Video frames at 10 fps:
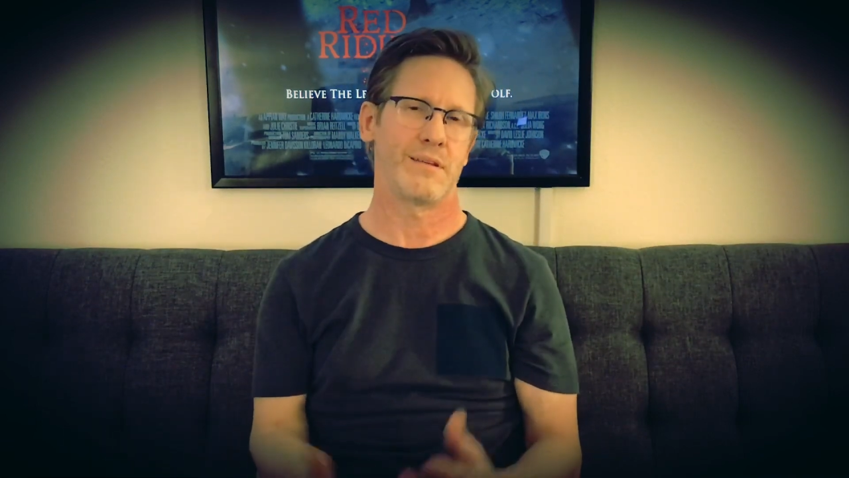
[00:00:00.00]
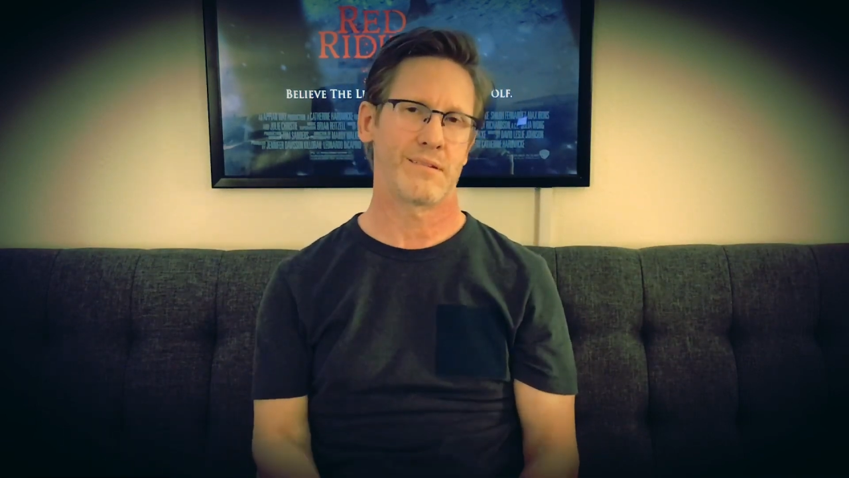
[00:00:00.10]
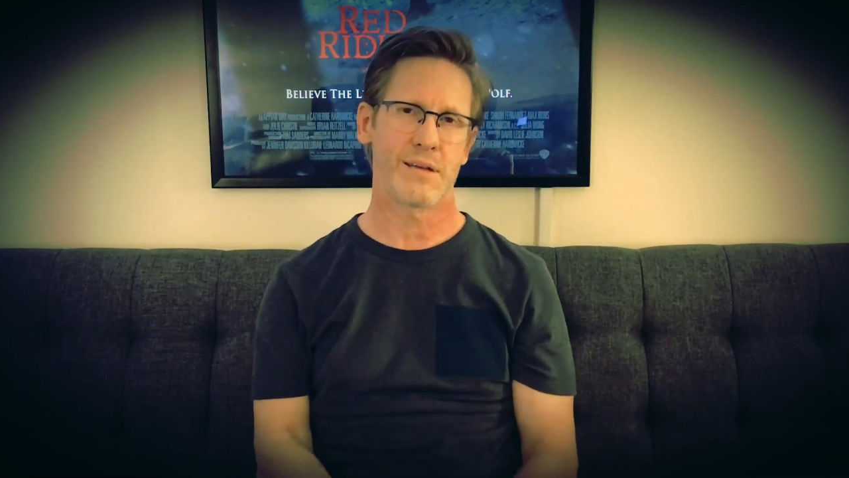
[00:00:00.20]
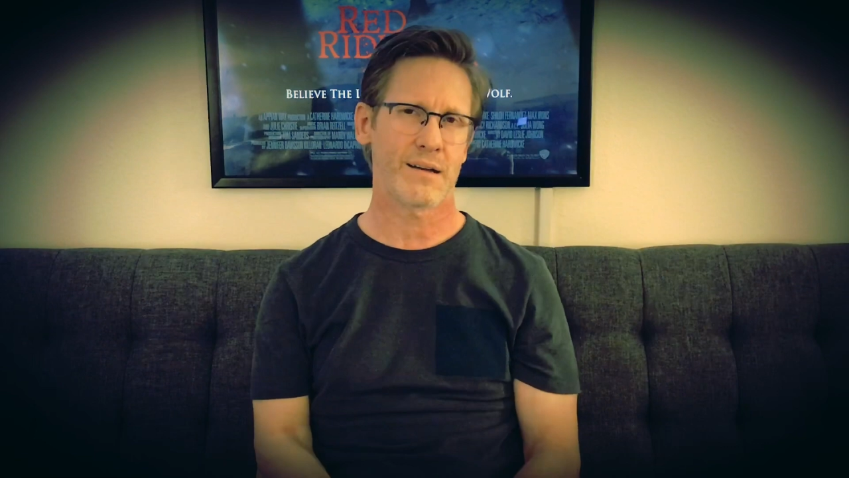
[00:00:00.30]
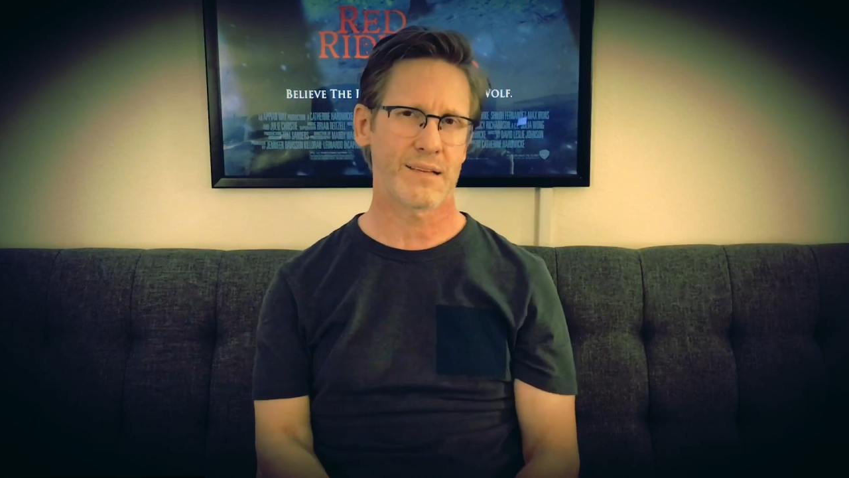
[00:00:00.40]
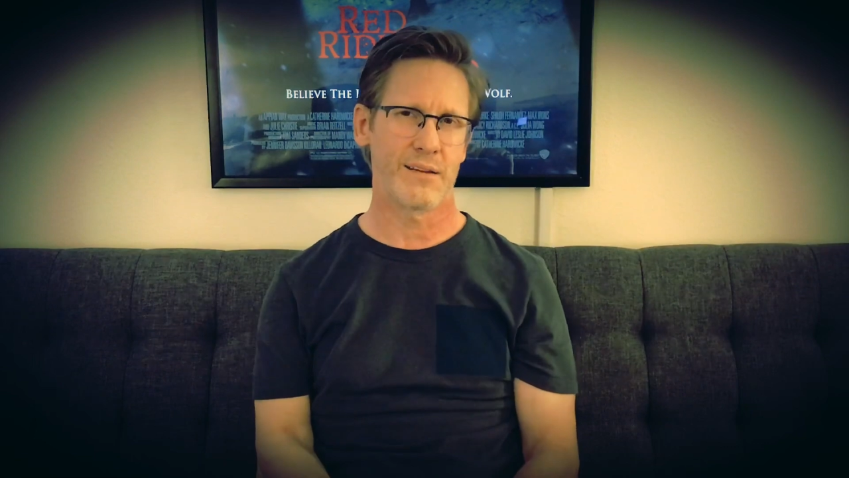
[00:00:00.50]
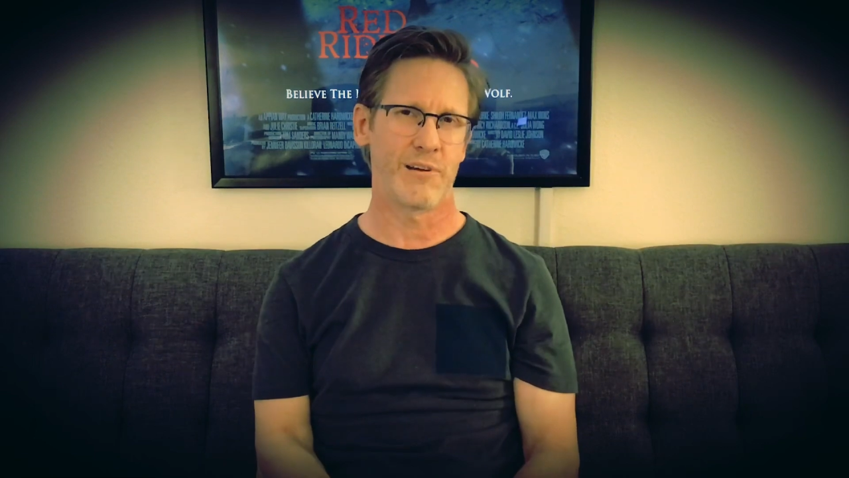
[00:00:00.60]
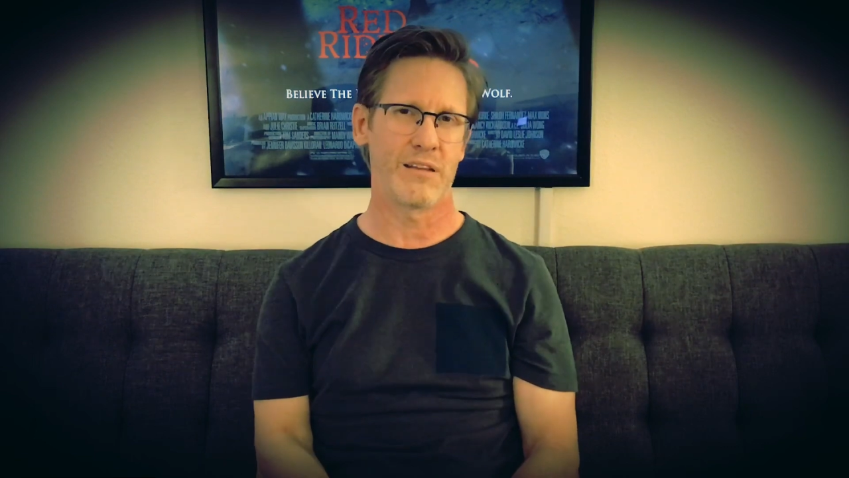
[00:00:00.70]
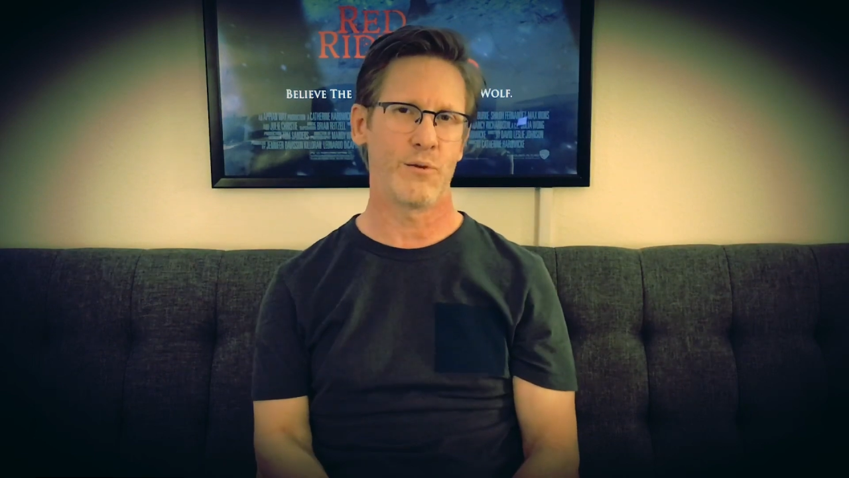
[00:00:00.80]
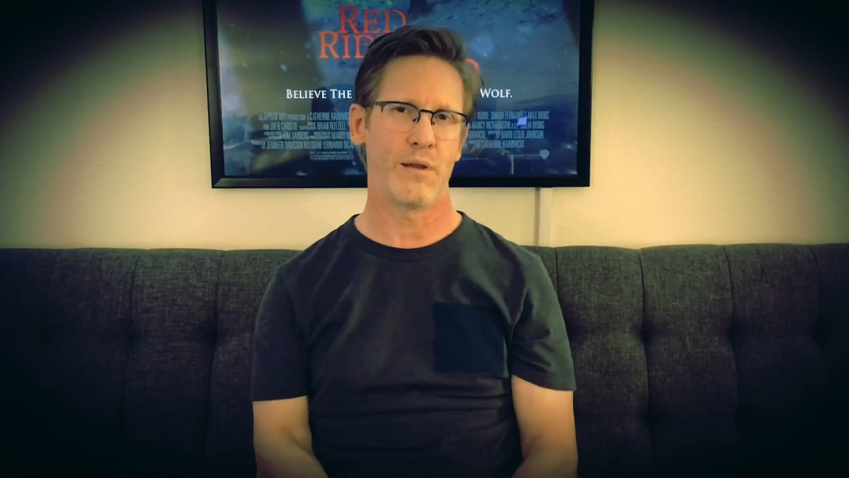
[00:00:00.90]
and socks can
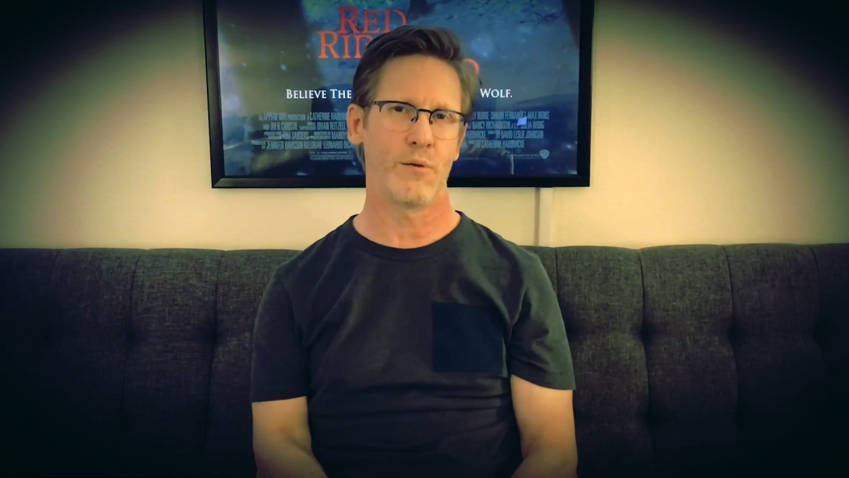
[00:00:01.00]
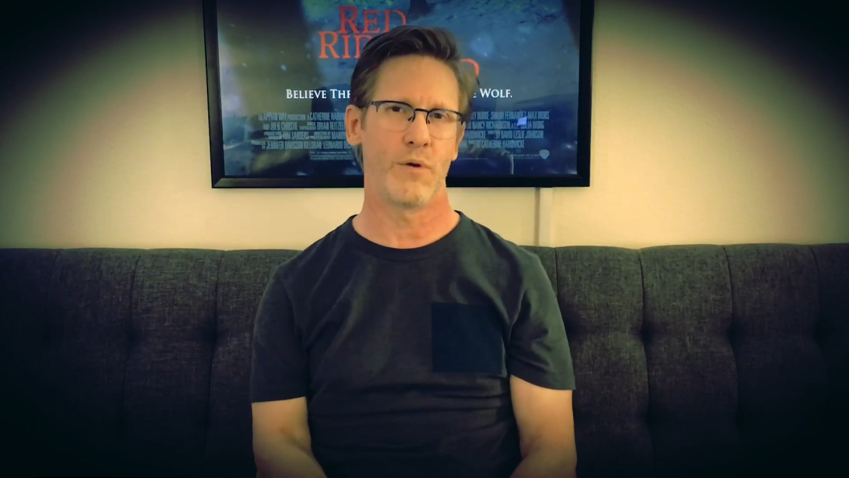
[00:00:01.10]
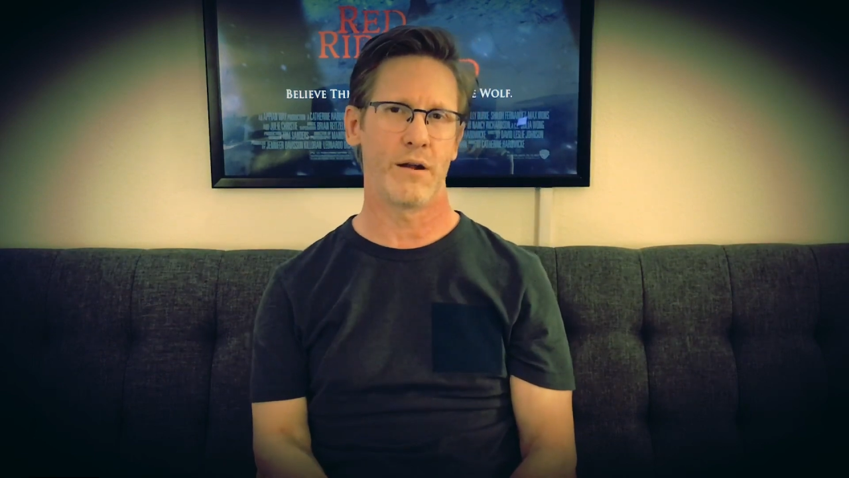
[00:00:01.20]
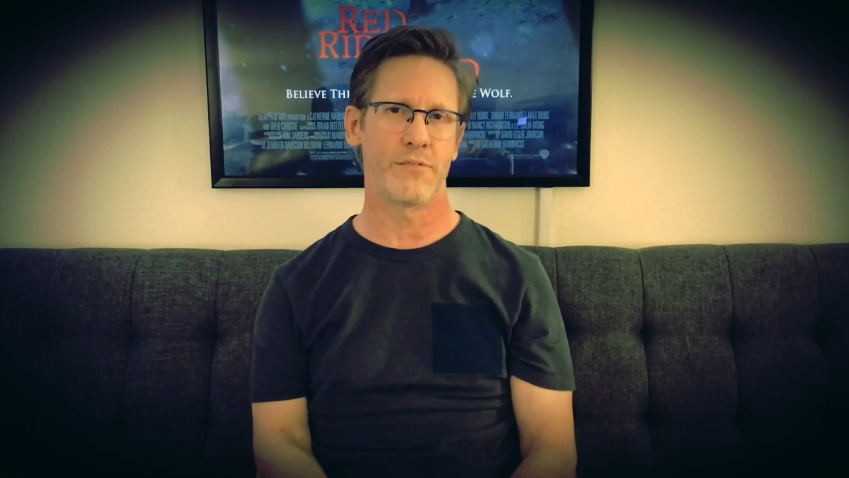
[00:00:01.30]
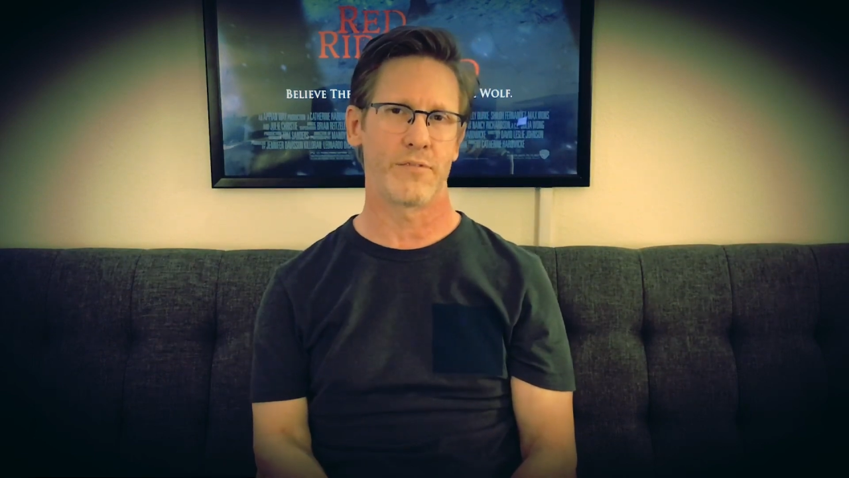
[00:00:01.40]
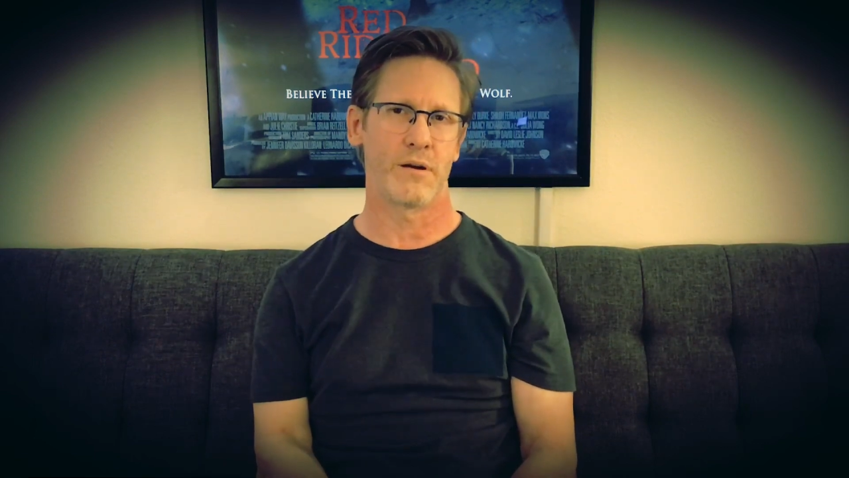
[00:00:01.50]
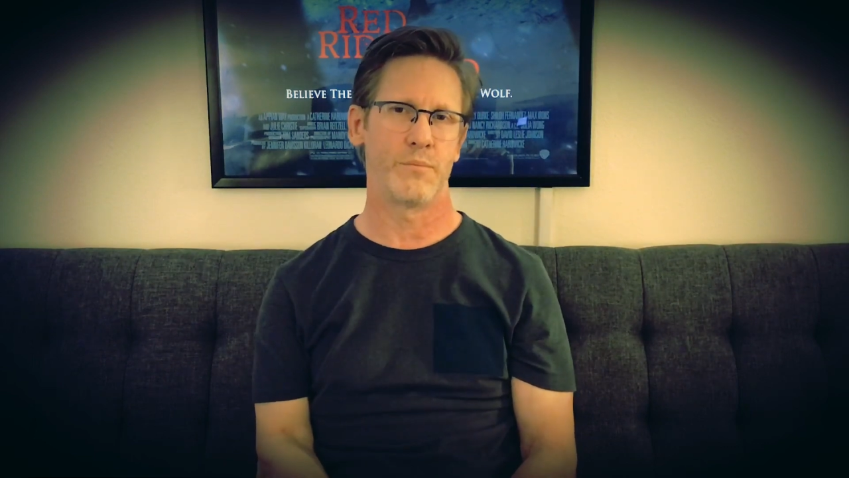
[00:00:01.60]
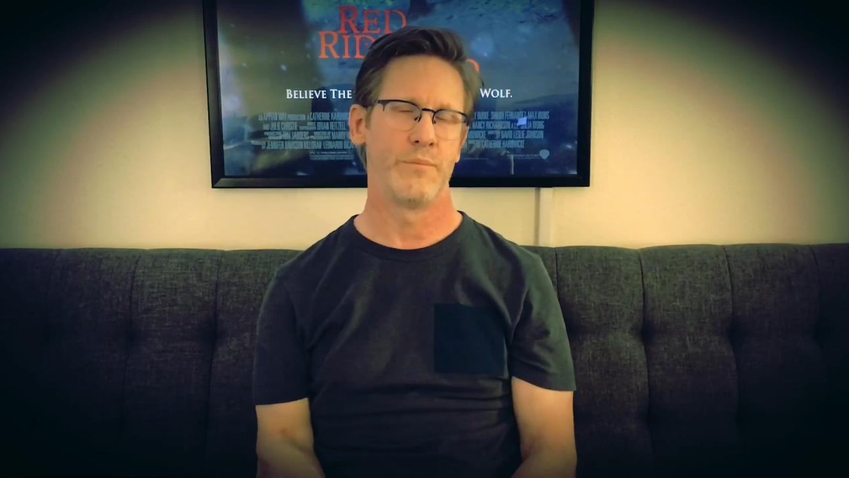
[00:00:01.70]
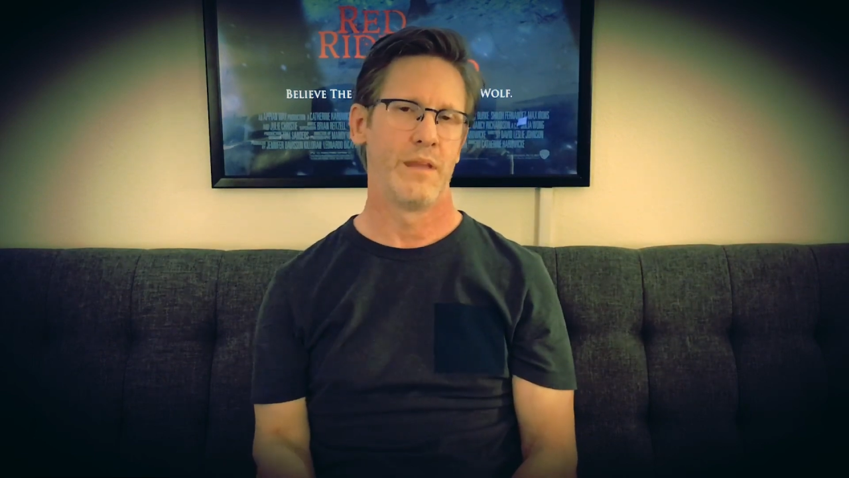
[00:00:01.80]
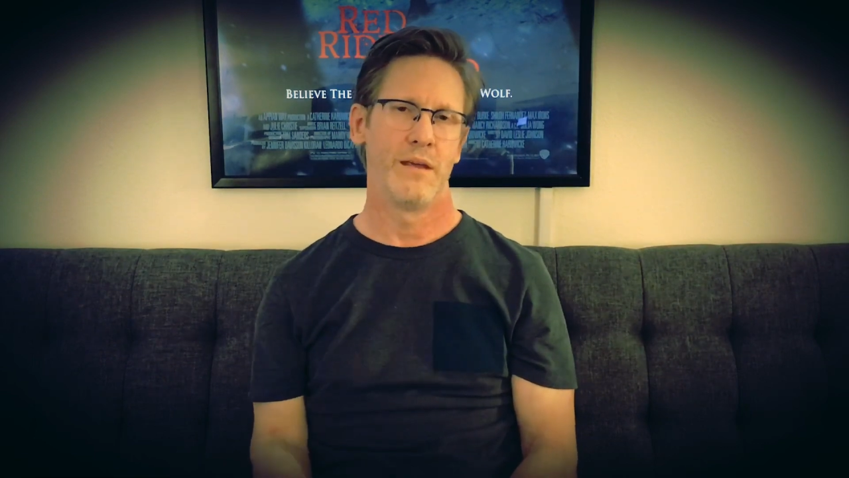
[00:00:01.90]
run you anywhere
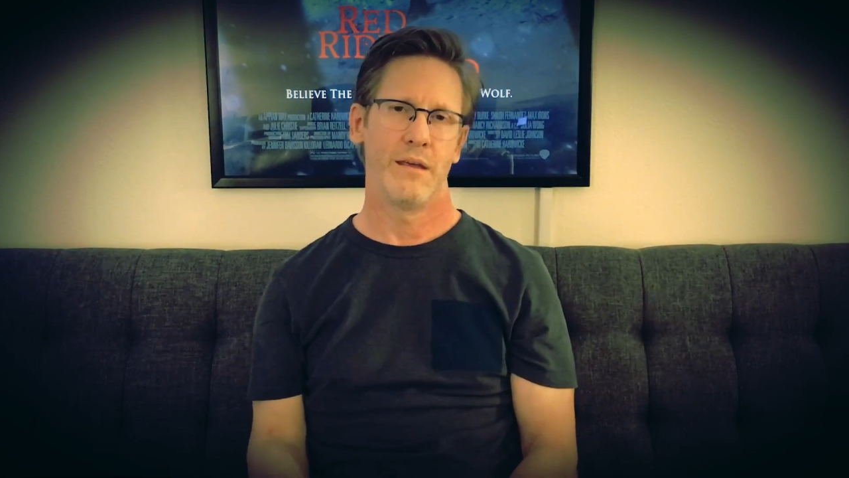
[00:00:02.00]
from,